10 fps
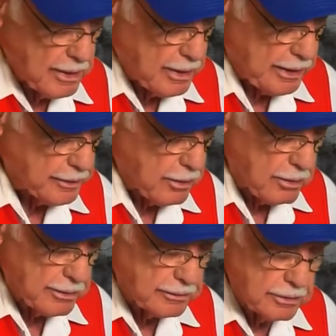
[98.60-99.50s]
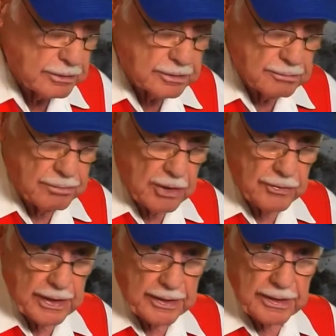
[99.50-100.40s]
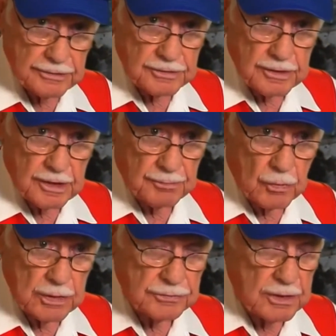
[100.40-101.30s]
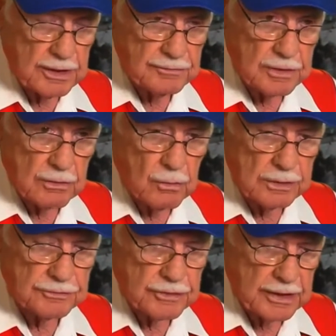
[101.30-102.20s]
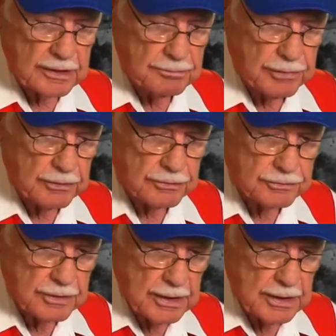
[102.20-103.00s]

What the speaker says: and all it took to blow that engine up wasn't even a 1-second burst.